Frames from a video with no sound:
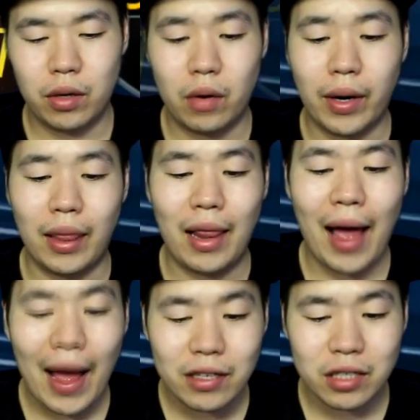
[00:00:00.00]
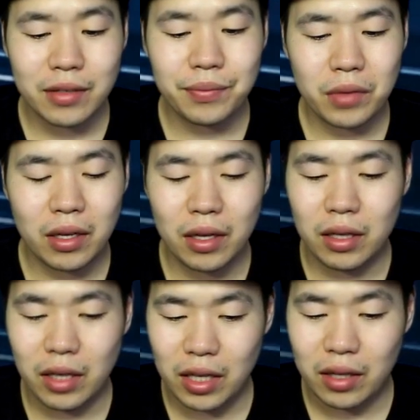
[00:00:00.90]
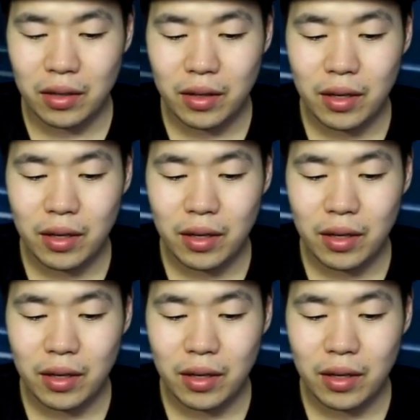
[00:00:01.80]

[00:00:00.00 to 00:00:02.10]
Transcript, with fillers: All right, last elite.